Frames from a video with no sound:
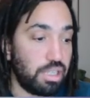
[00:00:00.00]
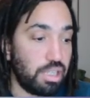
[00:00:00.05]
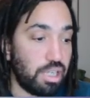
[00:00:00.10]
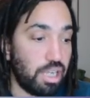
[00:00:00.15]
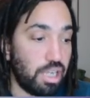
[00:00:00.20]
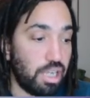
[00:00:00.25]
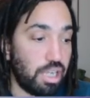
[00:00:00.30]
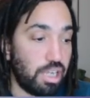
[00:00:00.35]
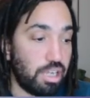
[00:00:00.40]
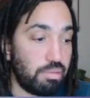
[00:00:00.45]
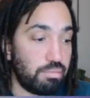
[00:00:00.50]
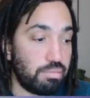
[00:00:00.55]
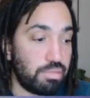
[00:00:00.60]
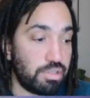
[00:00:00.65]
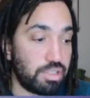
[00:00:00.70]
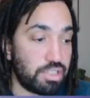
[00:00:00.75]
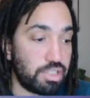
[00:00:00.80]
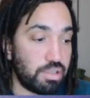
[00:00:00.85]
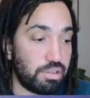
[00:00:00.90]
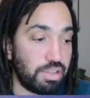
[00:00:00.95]
Um,
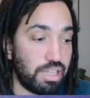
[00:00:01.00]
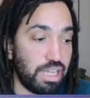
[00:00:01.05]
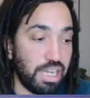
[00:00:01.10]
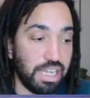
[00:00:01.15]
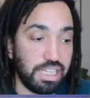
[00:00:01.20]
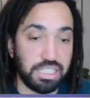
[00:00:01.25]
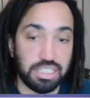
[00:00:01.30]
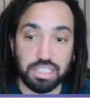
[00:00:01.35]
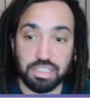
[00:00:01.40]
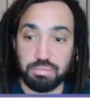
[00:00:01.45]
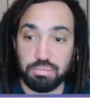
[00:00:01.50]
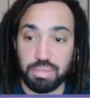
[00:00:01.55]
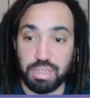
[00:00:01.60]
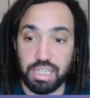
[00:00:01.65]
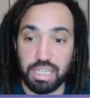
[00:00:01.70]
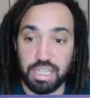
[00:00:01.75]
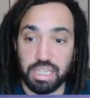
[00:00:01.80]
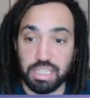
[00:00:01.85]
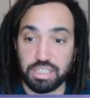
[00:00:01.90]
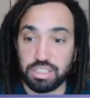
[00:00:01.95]
so that is going to
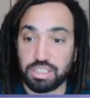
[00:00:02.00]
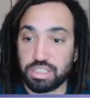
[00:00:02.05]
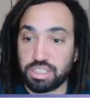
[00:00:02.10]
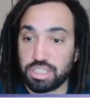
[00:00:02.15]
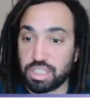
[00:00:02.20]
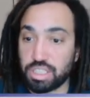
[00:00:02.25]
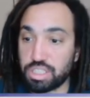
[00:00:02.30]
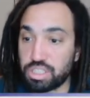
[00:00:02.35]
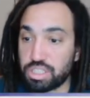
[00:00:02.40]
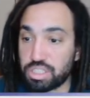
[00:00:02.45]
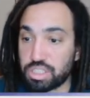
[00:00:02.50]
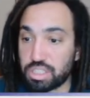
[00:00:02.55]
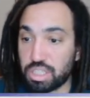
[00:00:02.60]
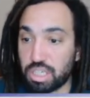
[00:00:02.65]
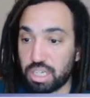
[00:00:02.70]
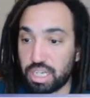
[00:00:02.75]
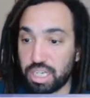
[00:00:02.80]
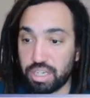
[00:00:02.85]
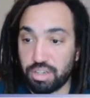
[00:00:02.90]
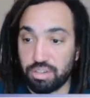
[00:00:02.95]
be just
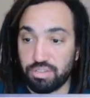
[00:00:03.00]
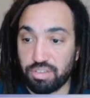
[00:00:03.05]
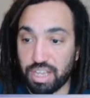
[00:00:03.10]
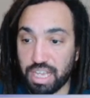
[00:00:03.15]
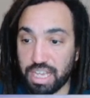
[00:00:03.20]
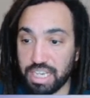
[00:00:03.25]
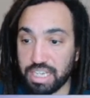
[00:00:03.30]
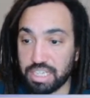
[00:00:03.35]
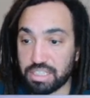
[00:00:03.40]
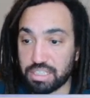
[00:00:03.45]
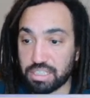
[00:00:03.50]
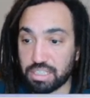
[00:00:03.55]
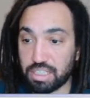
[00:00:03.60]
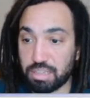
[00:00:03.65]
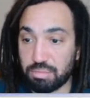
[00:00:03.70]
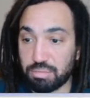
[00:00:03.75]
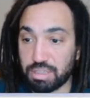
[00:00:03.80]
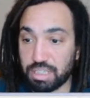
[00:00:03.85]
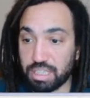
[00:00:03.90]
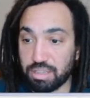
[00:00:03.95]
shy of 8,
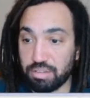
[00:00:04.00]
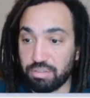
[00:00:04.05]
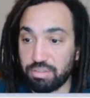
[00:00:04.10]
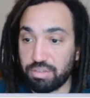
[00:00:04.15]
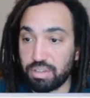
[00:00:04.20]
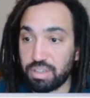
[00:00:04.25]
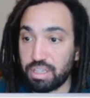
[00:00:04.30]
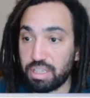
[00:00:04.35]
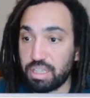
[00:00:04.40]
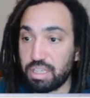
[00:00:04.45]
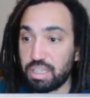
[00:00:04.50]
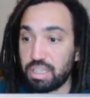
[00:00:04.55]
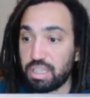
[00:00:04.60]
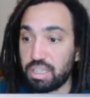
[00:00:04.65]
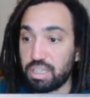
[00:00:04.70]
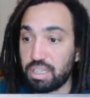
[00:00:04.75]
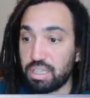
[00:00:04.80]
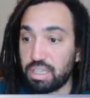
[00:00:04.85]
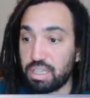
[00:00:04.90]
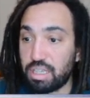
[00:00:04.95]
I believe.
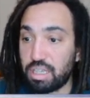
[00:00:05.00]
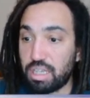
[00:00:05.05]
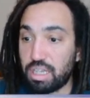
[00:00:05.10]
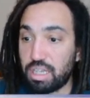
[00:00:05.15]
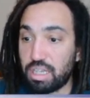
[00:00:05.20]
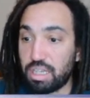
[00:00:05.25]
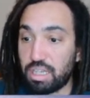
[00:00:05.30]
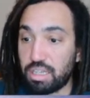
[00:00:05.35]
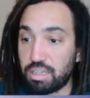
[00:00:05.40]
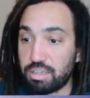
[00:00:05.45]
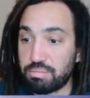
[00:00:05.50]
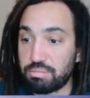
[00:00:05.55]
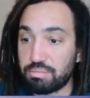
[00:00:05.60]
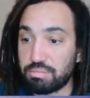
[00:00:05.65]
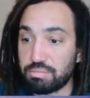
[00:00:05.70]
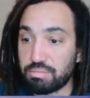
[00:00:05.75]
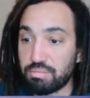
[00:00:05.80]
Um,